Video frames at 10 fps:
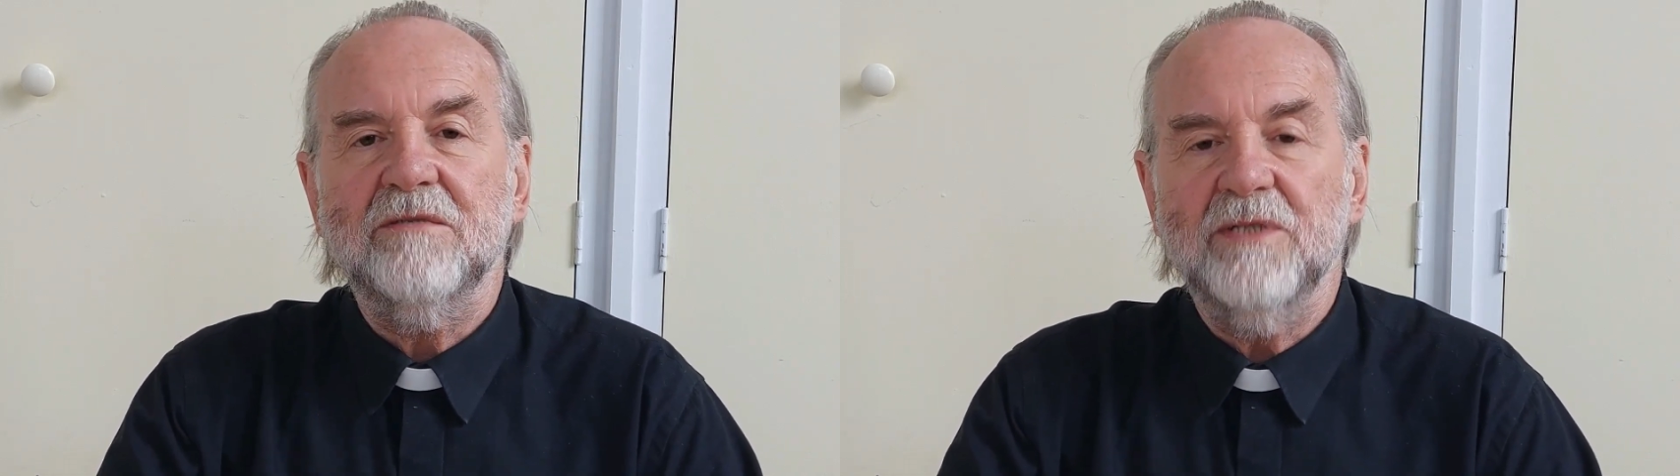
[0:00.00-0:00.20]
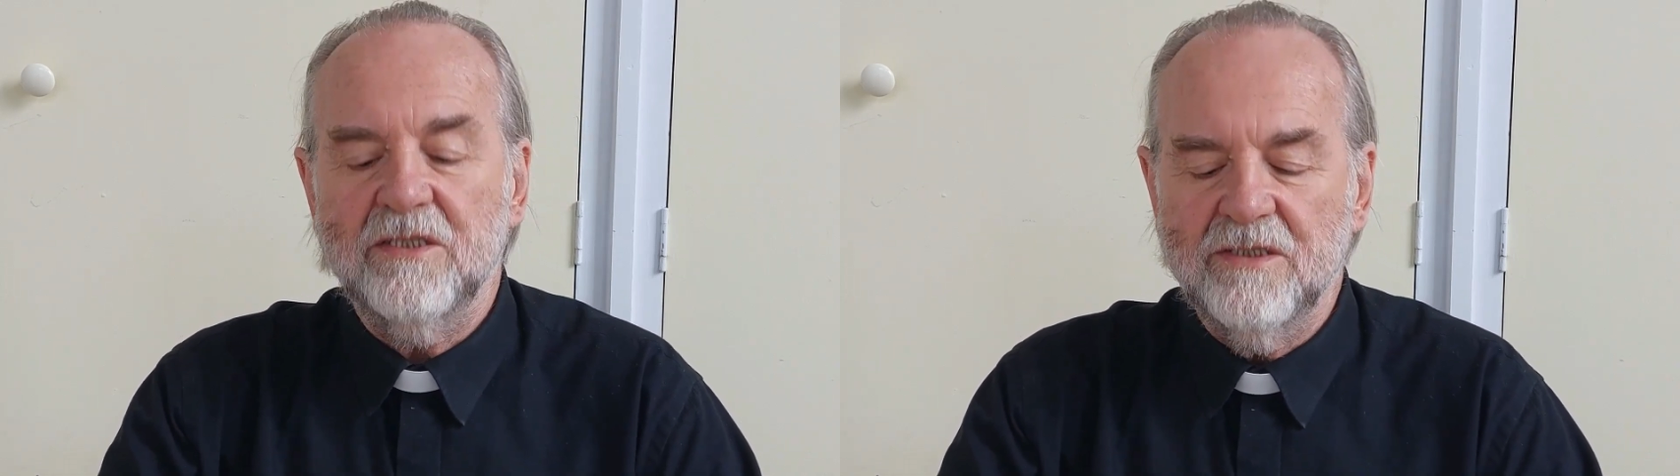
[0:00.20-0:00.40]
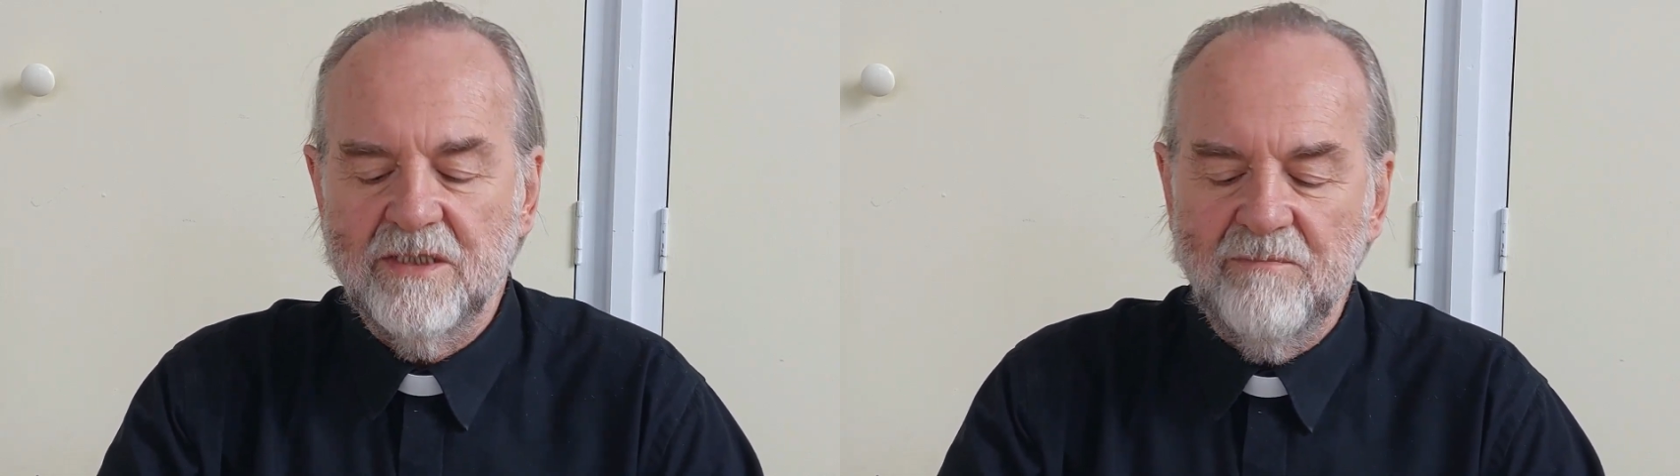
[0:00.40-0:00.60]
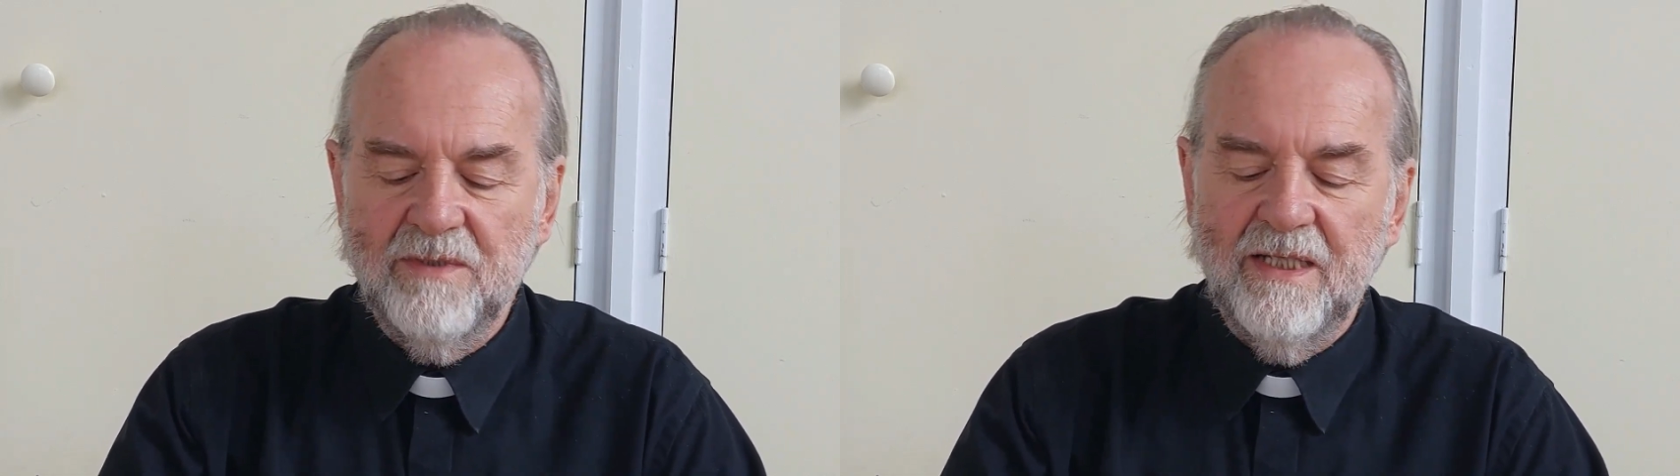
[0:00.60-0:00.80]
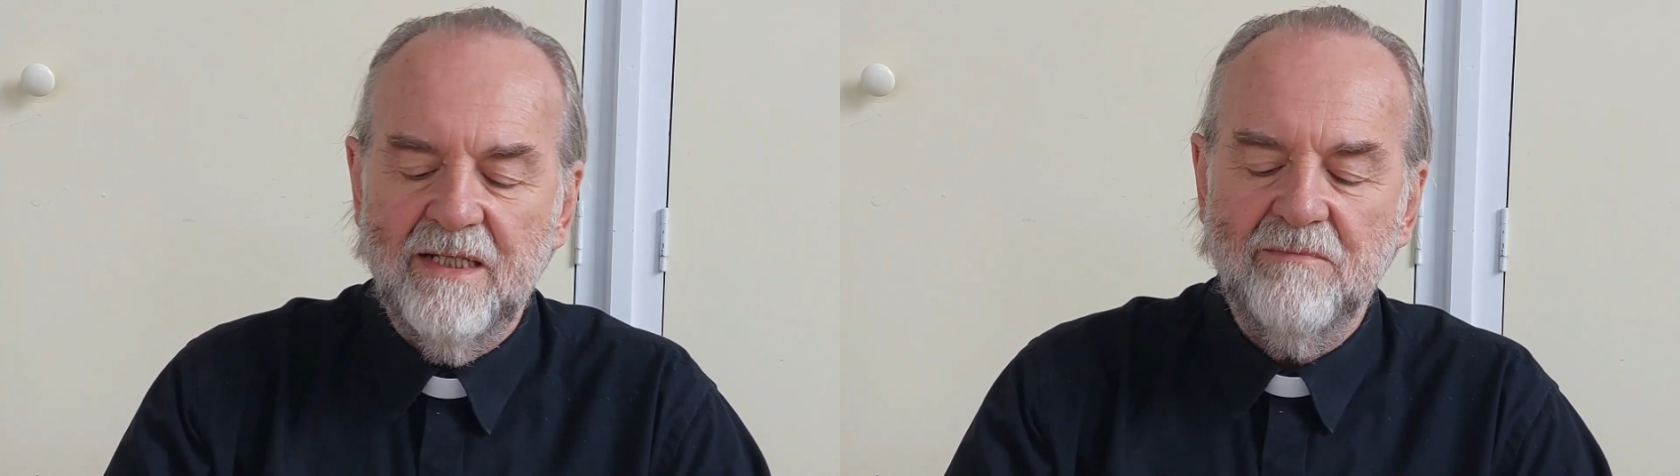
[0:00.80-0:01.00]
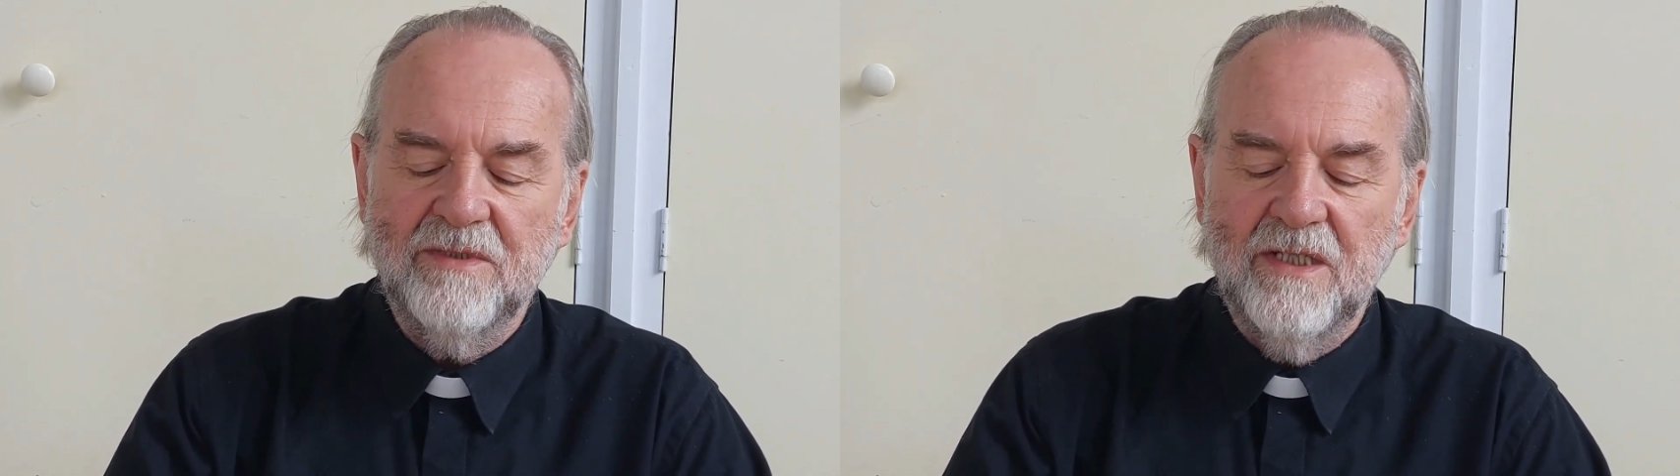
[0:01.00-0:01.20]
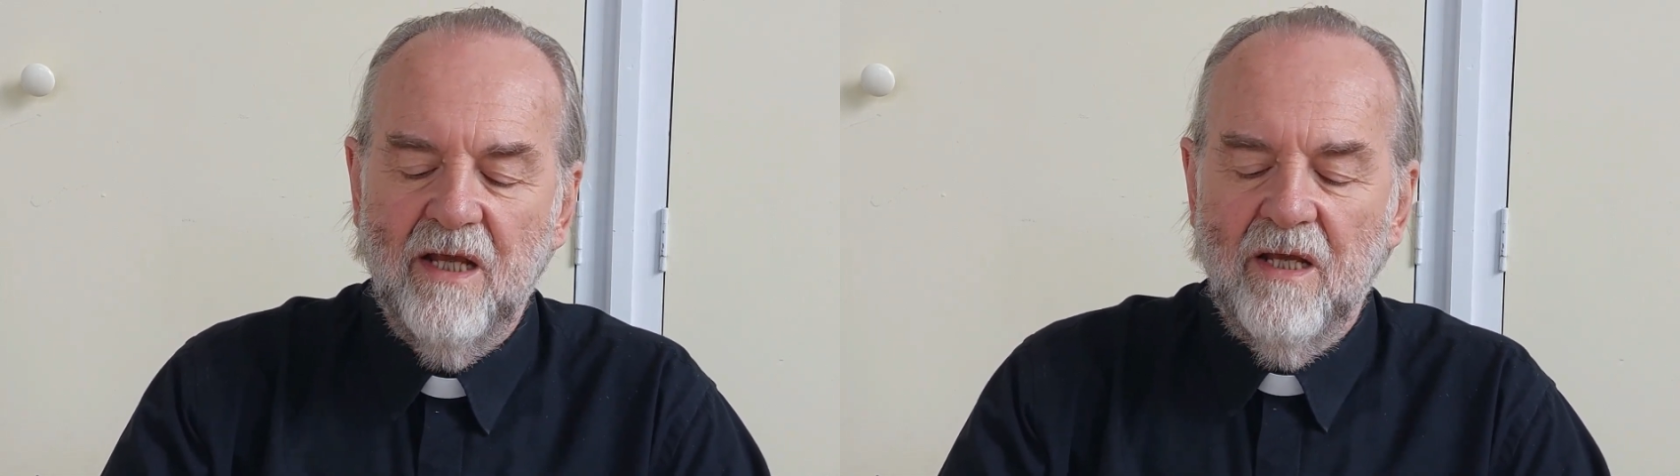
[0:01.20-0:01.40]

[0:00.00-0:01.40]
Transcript: because sometimes